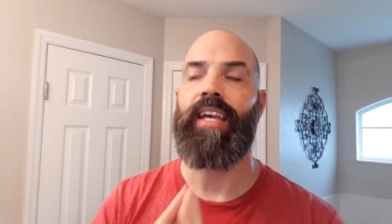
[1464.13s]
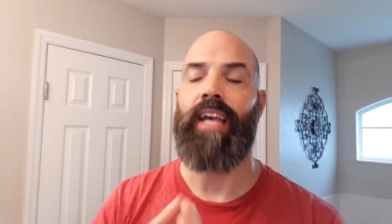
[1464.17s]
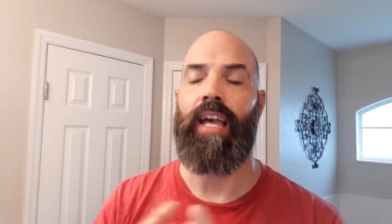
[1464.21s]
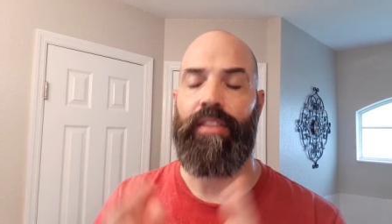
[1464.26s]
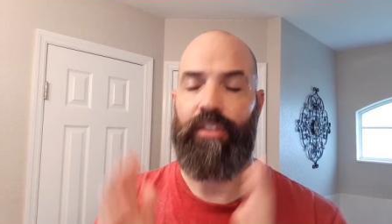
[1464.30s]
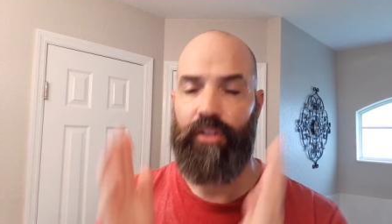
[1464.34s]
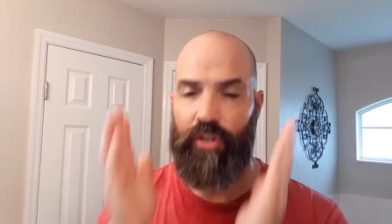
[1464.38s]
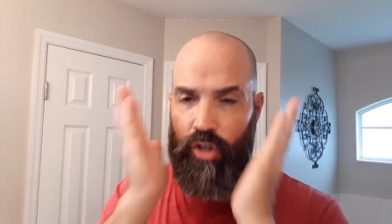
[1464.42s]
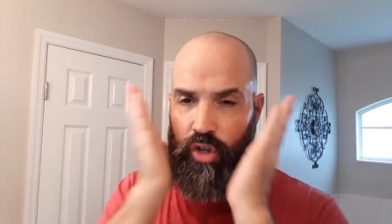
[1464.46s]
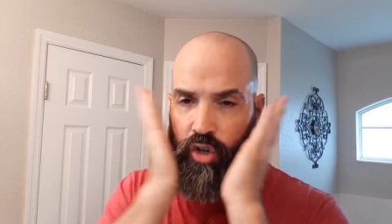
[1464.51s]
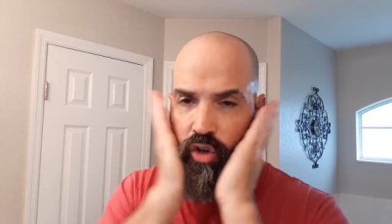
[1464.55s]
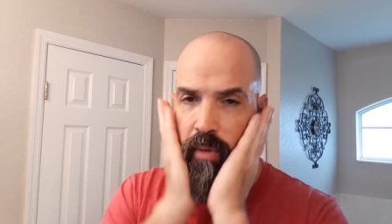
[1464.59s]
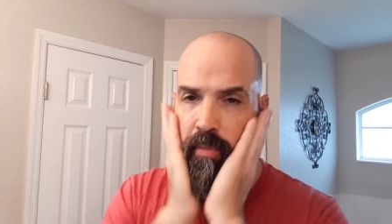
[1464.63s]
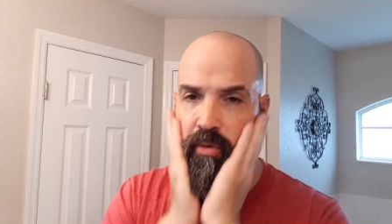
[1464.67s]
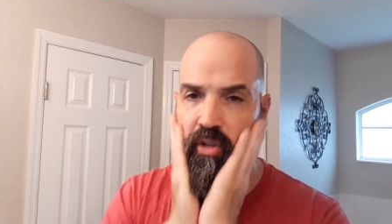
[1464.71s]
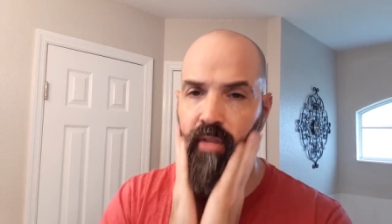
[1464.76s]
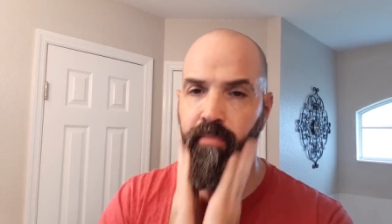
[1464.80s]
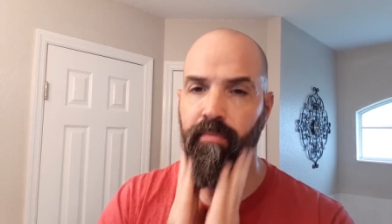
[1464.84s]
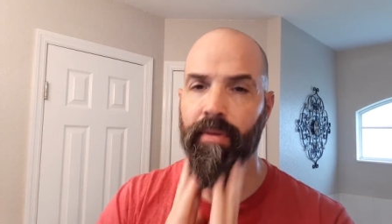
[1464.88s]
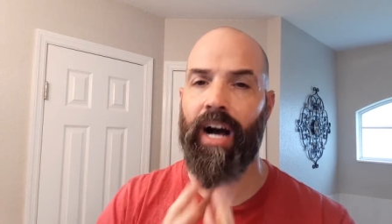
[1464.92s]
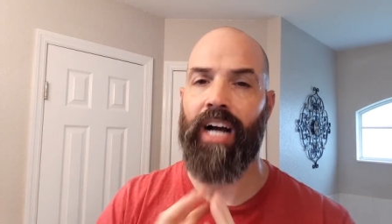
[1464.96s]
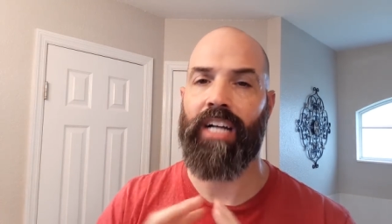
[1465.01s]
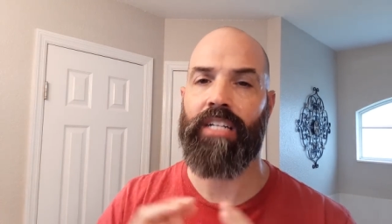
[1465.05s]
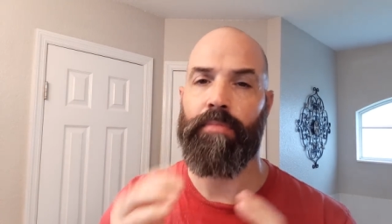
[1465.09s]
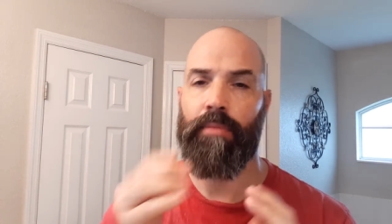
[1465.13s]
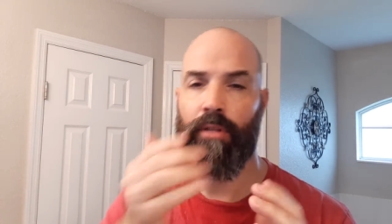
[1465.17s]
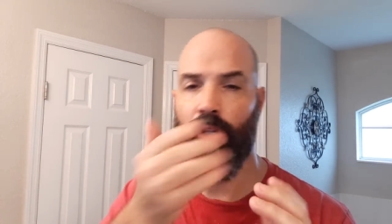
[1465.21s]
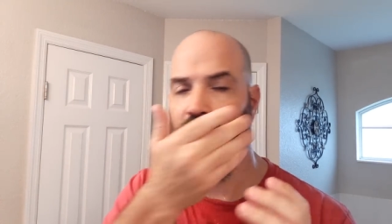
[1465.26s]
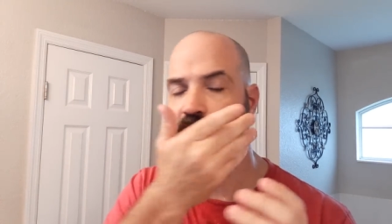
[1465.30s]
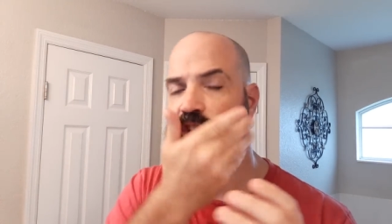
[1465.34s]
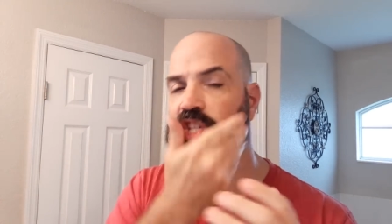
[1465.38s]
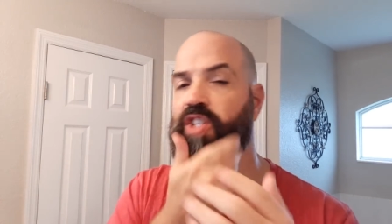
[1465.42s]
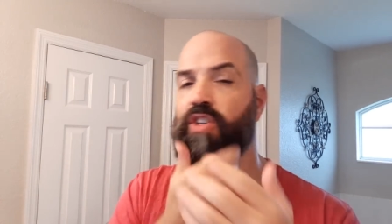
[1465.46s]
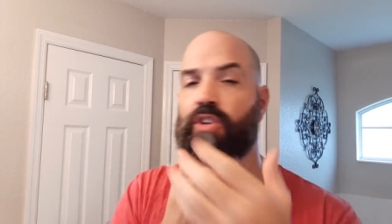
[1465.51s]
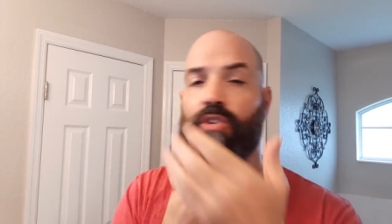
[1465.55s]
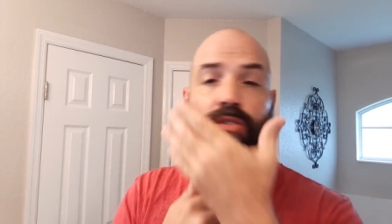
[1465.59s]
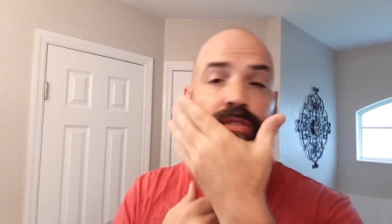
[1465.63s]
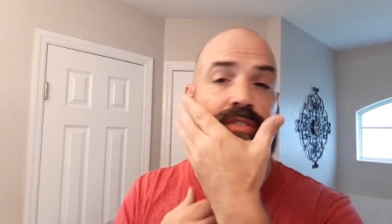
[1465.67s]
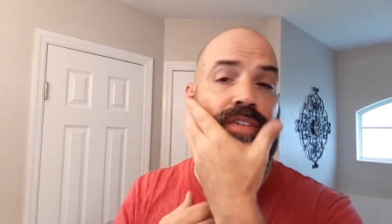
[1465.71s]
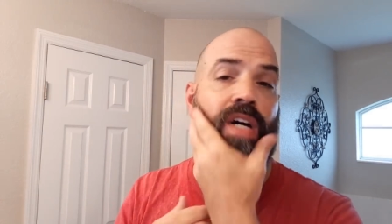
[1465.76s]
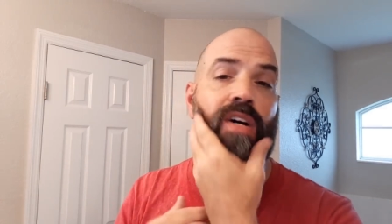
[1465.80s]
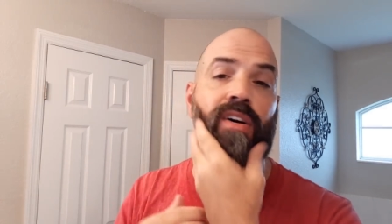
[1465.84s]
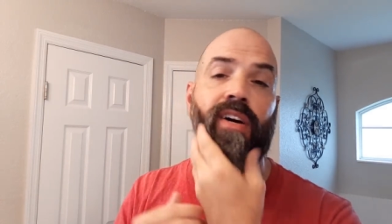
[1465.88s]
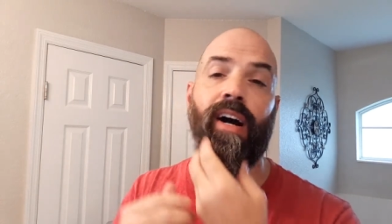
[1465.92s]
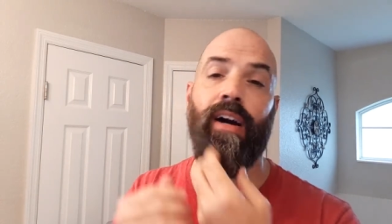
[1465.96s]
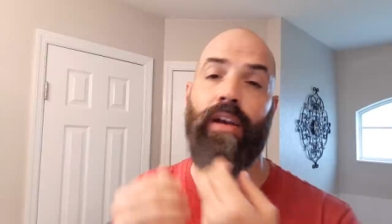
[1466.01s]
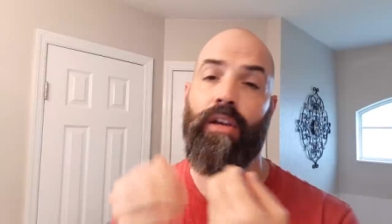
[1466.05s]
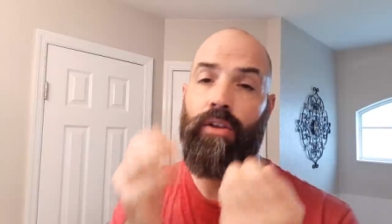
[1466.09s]
in the description box below so you'll
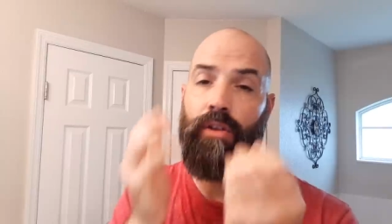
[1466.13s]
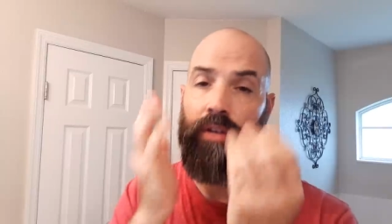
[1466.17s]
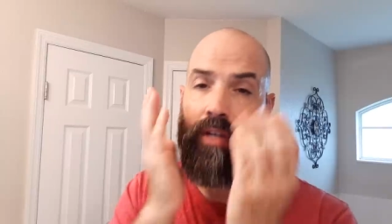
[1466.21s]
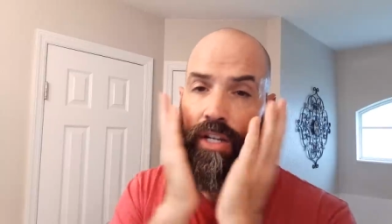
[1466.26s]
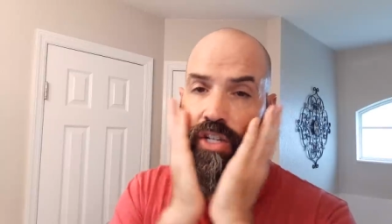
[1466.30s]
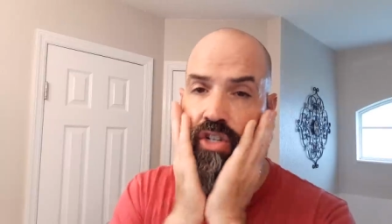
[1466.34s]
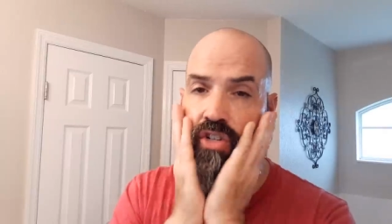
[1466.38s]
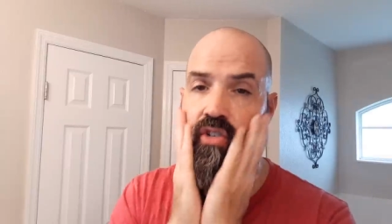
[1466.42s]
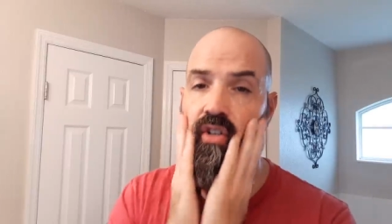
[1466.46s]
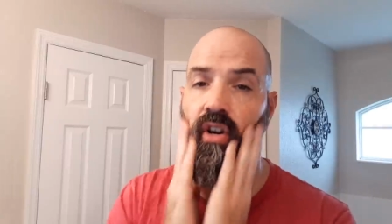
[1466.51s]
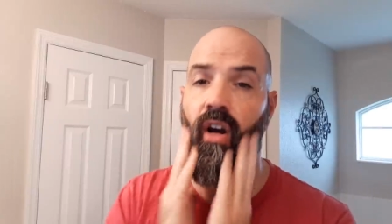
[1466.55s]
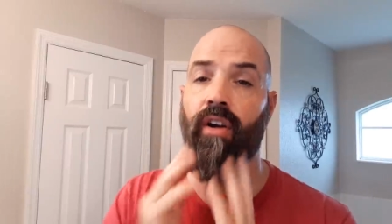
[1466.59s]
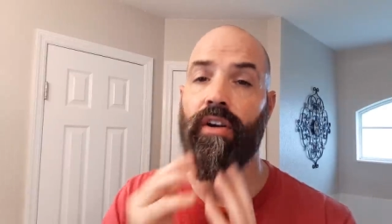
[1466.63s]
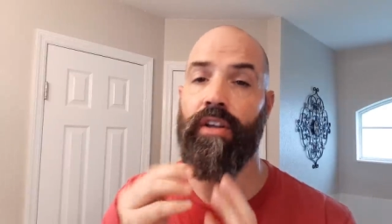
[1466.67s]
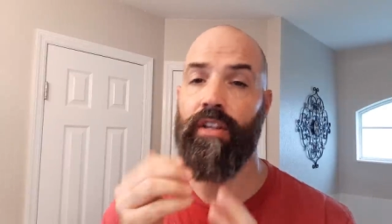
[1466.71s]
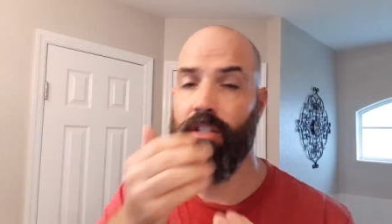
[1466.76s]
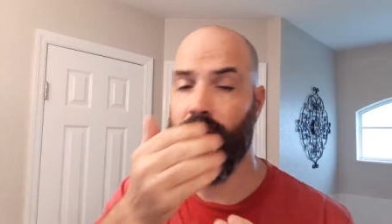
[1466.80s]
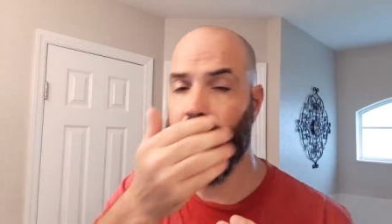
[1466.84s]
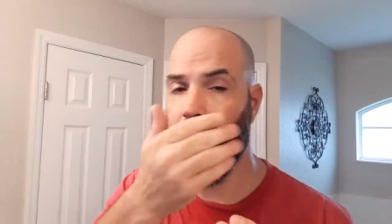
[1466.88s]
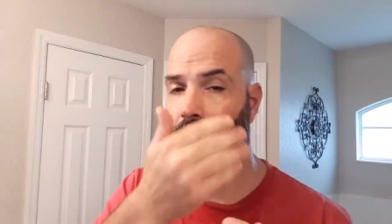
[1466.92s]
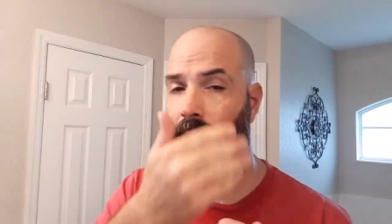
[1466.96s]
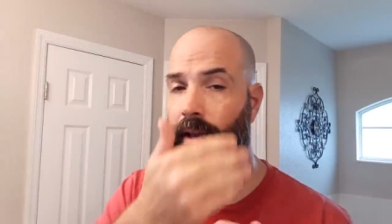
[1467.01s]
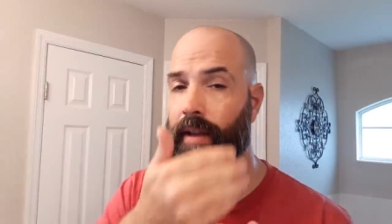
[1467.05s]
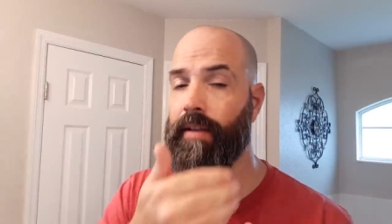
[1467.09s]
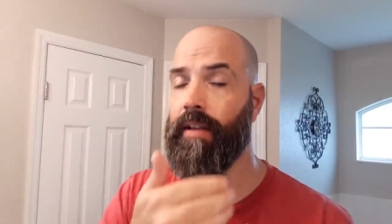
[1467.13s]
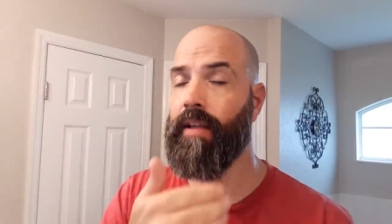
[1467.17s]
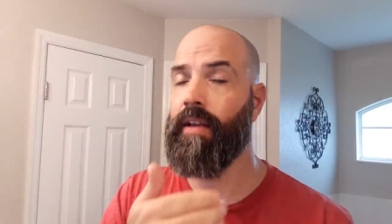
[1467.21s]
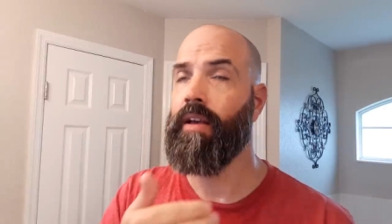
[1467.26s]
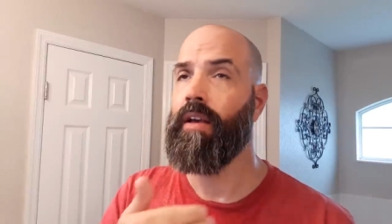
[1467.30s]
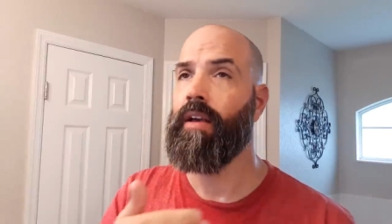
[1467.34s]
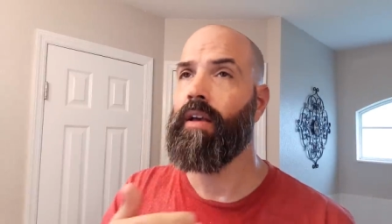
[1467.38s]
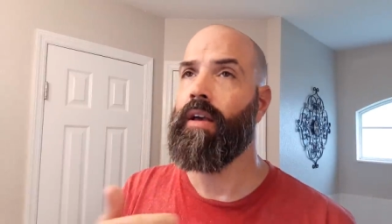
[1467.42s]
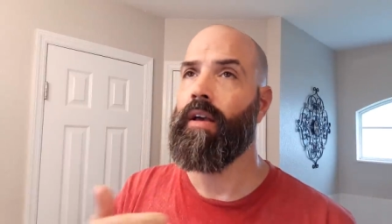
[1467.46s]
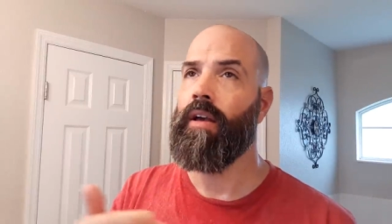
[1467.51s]
know how you can get your Artius Man